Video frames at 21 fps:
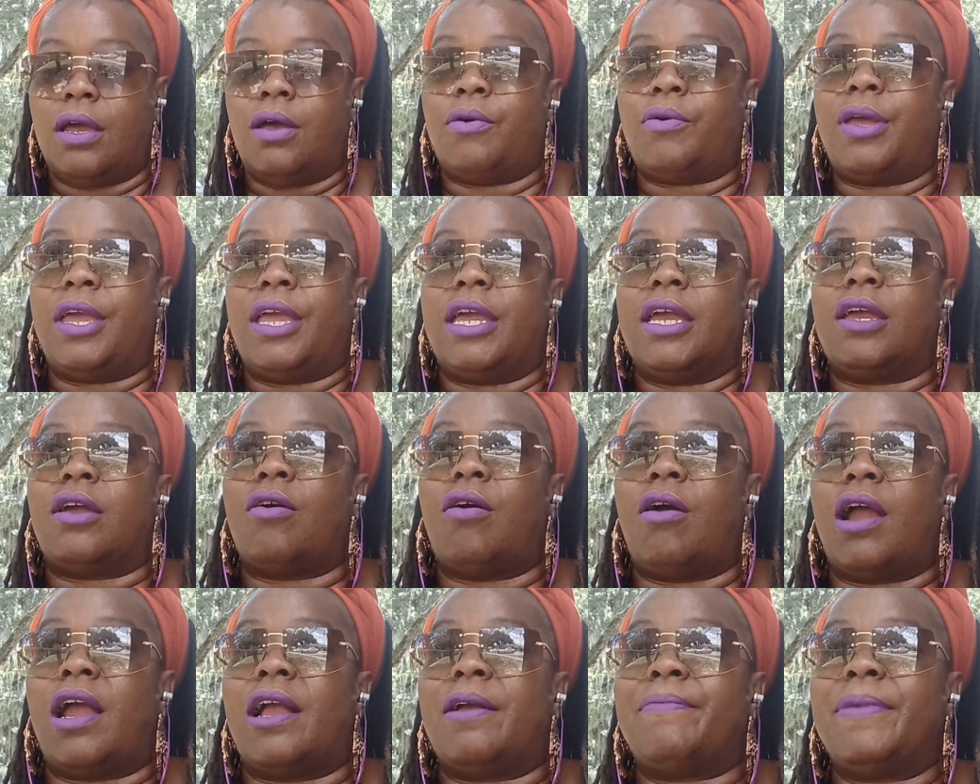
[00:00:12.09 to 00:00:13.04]
Okay,
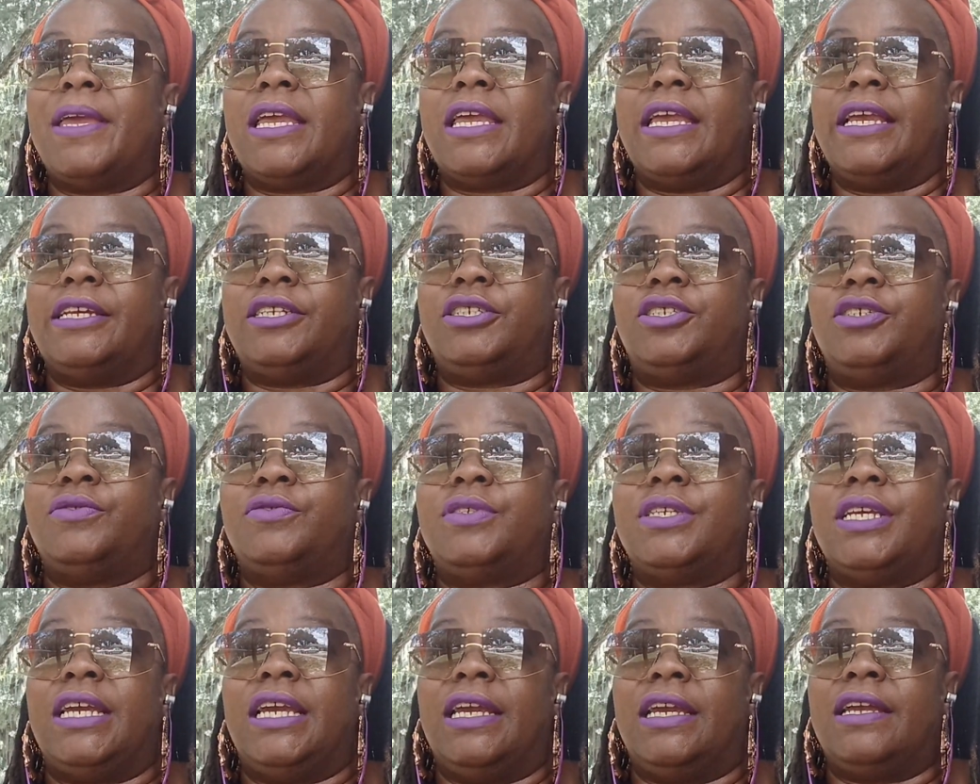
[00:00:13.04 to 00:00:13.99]
karmic
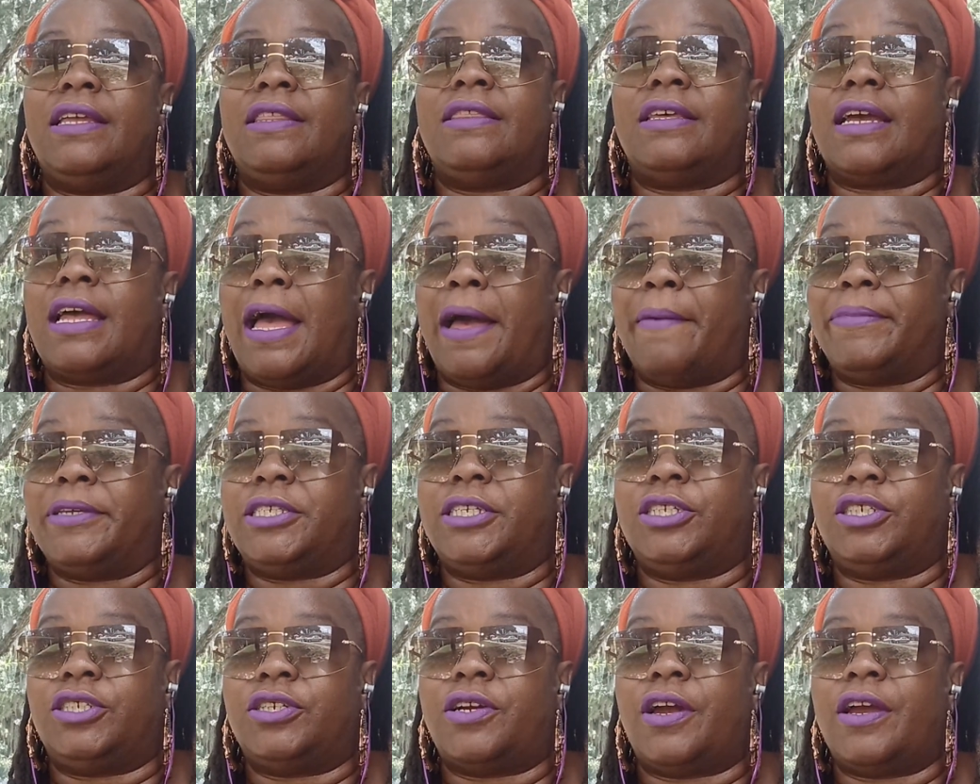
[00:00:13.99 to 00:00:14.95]
issues in the
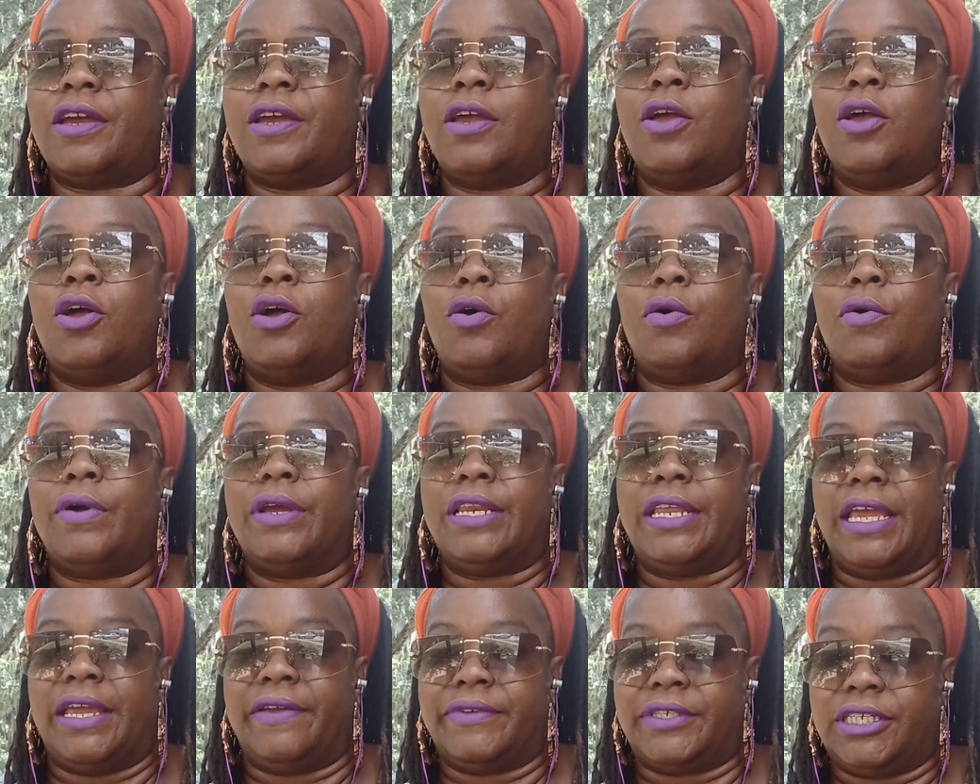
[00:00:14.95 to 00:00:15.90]
composite chart or
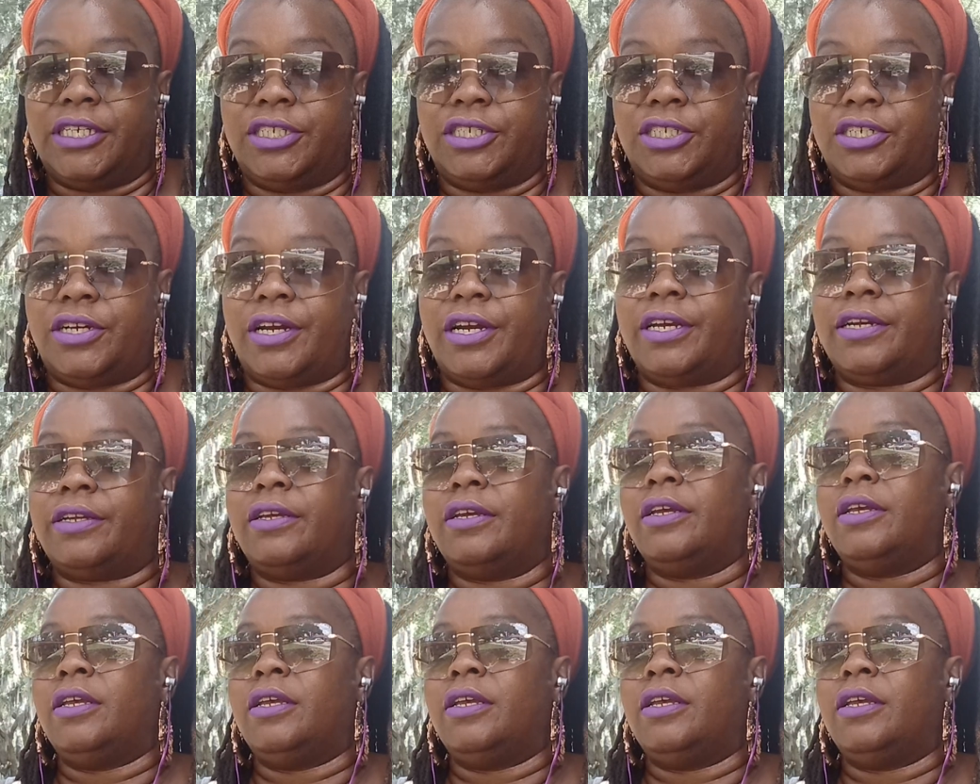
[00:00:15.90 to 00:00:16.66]
Davison chart.